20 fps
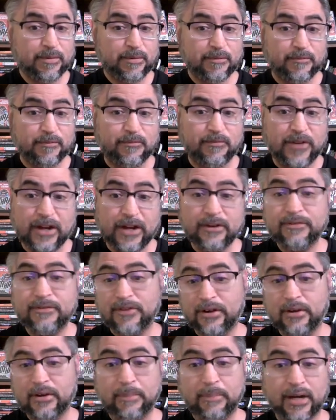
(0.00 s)
Very,
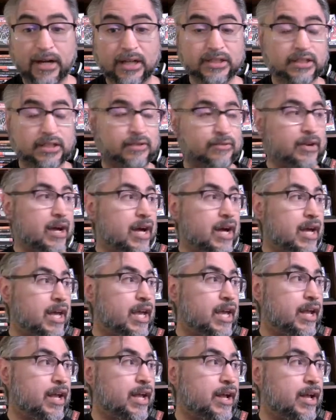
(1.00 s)
very positive.
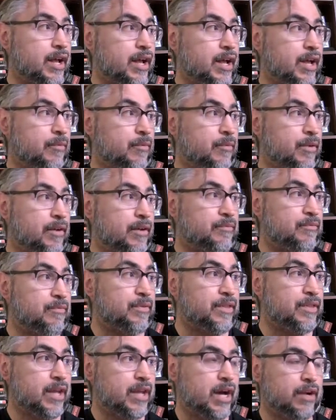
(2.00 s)
I have
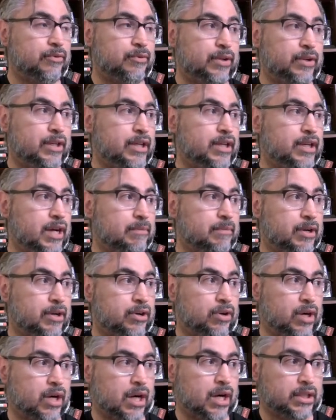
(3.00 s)
not really come
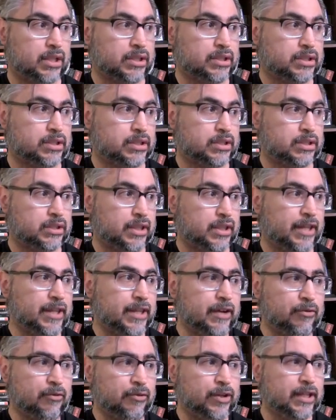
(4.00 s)
across, I
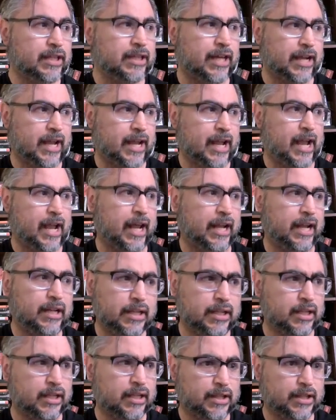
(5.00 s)
think, really, like,
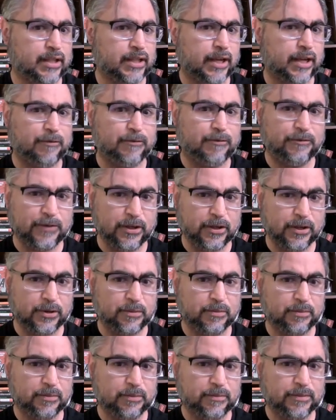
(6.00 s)
any, like, film
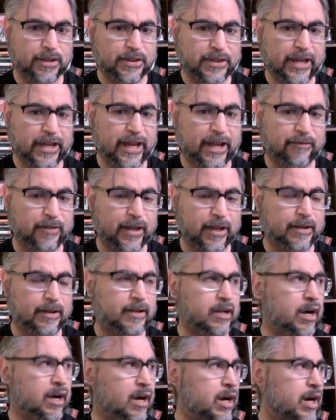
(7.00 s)
that they have, like,
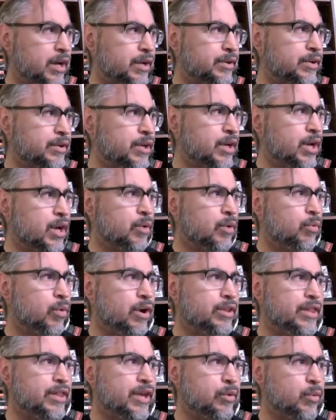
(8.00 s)
gone where
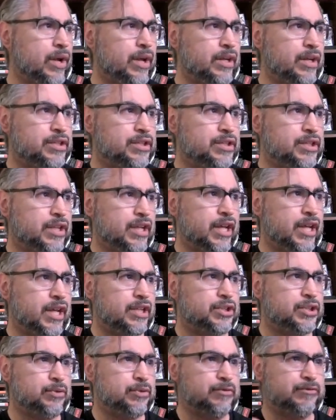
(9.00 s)
they went
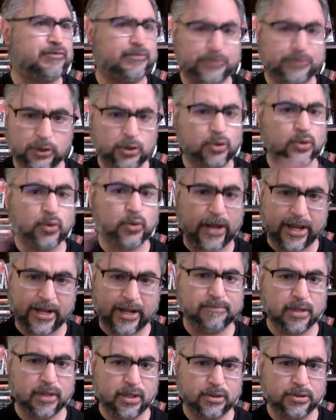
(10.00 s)
into full rant
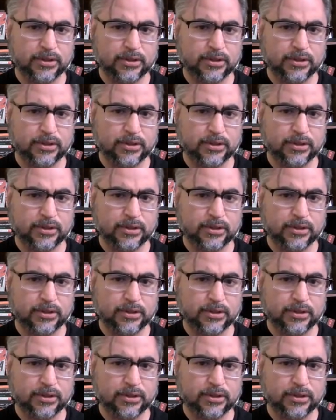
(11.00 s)
mode.